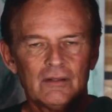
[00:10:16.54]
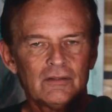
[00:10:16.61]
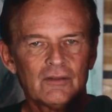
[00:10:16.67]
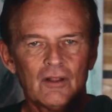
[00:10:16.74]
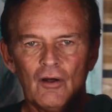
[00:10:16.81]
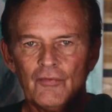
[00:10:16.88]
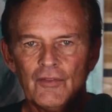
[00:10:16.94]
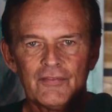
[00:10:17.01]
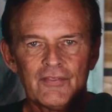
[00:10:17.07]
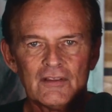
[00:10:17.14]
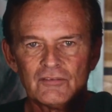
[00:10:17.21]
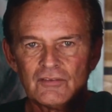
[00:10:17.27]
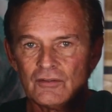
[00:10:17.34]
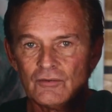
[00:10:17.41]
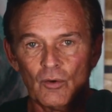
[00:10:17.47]
all the
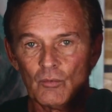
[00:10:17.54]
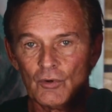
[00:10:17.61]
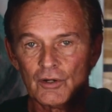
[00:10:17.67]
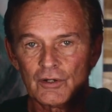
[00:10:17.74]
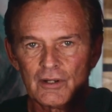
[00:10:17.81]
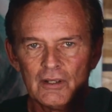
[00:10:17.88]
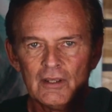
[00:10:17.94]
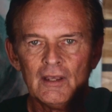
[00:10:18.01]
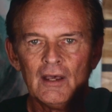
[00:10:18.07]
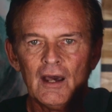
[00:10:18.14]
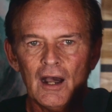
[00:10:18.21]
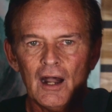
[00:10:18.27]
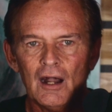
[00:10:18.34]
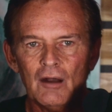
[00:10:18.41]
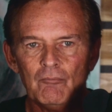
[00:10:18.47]
things that don't work,
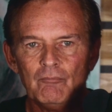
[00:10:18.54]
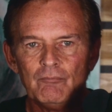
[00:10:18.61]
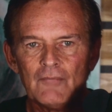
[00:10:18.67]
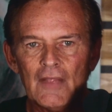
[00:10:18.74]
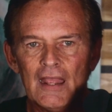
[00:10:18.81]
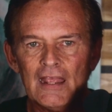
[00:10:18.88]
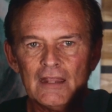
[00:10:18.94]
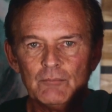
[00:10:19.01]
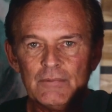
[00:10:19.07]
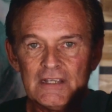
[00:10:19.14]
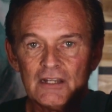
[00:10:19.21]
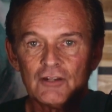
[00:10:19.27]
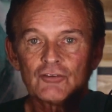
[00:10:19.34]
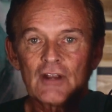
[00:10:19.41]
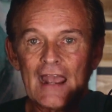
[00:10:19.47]
and
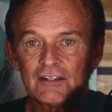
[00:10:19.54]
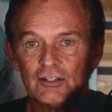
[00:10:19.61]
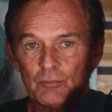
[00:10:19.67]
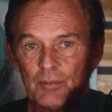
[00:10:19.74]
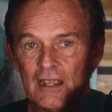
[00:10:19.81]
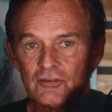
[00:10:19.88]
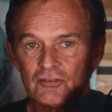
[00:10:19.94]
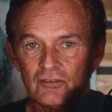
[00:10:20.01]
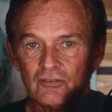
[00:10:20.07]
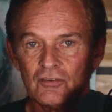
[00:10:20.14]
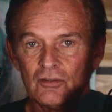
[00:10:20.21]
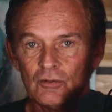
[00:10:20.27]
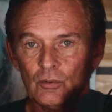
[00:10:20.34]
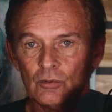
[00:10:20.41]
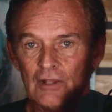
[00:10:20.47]
begin attracting patients
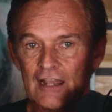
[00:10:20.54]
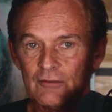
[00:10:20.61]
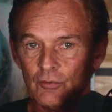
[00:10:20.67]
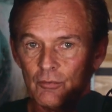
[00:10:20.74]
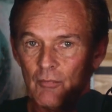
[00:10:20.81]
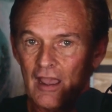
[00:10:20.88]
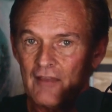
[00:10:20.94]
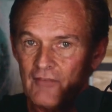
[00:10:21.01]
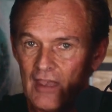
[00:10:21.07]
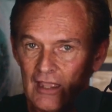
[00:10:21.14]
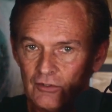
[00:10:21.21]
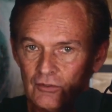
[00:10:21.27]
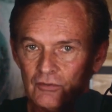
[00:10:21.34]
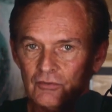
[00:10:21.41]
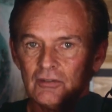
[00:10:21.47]
who aligned with my
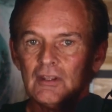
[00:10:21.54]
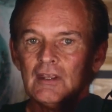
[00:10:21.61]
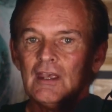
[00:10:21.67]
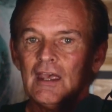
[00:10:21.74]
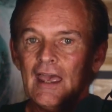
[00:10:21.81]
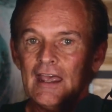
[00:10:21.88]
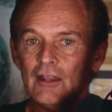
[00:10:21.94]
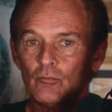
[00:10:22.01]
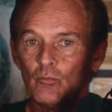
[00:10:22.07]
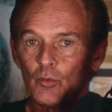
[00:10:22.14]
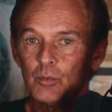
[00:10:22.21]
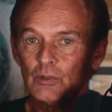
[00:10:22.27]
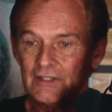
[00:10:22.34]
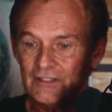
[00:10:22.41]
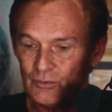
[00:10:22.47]
values and were
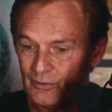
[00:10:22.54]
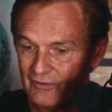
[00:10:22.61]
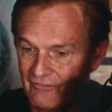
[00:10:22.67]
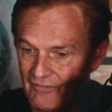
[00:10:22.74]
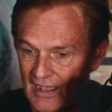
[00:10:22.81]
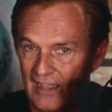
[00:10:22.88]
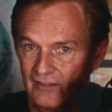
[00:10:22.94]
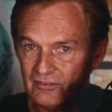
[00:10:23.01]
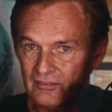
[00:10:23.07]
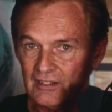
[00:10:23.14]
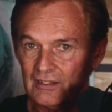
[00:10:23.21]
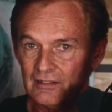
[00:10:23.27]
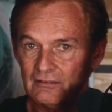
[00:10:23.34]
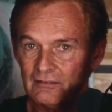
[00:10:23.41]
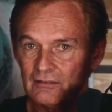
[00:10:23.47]
willing to invest
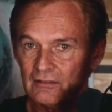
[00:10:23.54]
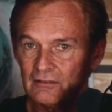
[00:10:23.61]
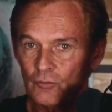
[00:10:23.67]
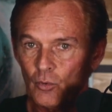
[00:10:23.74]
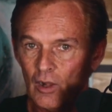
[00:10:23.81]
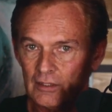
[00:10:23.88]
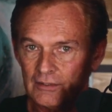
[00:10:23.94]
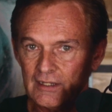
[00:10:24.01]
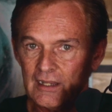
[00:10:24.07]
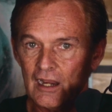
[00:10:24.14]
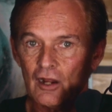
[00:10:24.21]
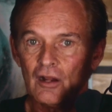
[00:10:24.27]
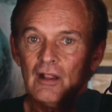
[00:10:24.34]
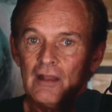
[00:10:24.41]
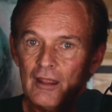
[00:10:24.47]
in quality
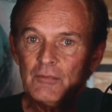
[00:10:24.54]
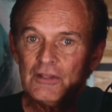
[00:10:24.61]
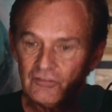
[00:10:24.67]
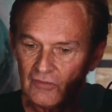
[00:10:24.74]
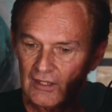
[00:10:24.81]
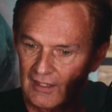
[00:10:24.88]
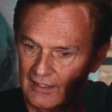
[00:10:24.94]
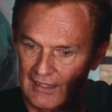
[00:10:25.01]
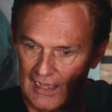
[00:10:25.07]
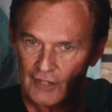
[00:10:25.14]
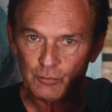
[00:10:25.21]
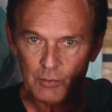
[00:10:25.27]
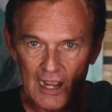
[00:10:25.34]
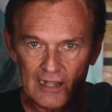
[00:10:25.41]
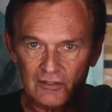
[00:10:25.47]
care. That means like a
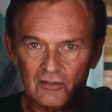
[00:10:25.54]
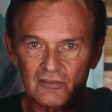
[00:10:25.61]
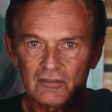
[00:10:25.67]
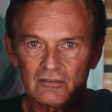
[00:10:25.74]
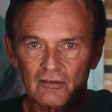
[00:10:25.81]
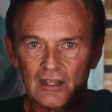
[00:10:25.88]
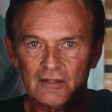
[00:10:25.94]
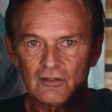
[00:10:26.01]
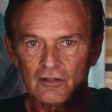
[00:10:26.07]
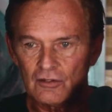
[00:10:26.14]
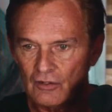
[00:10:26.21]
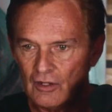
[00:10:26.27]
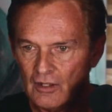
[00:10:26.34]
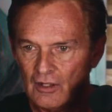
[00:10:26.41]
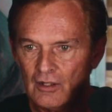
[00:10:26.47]
cash practice, right?
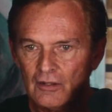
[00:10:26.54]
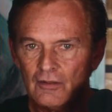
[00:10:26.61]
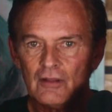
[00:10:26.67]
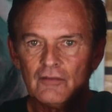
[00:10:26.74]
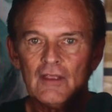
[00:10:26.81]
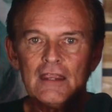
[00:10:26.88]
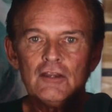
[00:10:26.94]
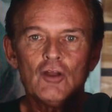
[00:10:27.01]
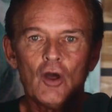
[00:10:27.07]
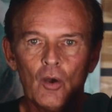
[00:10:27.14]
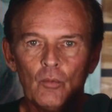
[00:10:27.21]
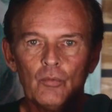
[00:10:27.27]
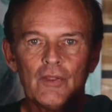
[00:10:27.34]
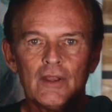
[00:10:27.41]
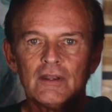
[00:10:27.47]
They
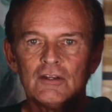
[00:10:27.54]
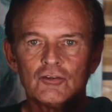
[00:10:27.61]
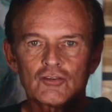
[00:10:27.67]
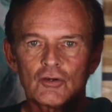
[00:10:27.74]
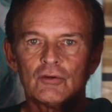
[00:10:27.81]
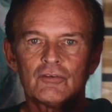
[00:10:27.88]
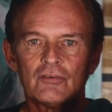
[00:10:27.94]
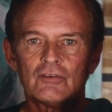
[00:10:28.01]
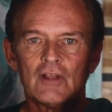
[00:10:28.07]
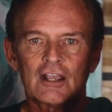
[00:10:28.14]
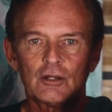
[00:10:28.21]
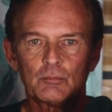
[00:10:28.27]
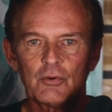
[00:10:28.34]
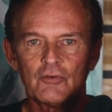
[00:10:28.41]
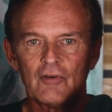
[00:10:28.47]
know that insurance is not
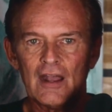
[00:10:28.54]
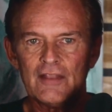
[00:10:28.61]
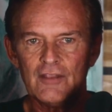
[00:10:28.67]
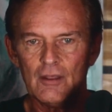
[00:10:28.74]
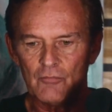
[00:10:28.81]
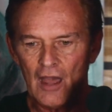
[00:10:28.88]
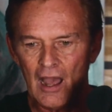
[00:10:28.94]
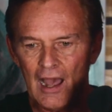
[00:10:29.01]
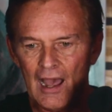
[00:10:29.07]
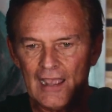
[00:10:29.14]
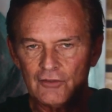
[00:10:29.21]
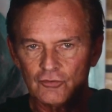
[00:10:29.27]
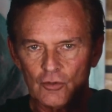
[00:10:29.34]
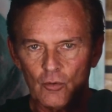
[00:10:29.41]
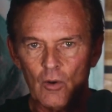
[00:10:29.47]
going to provide them the
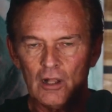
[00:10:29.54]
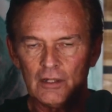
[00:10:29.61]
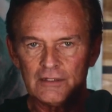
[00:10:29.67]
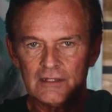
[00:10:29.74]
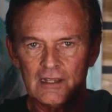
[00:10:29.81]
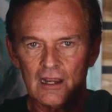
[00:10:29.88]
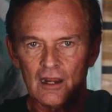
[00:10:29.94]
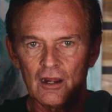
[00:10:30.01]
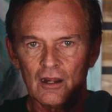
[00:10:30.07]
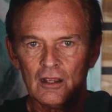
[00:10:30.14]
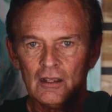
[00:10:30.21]
highest quality care.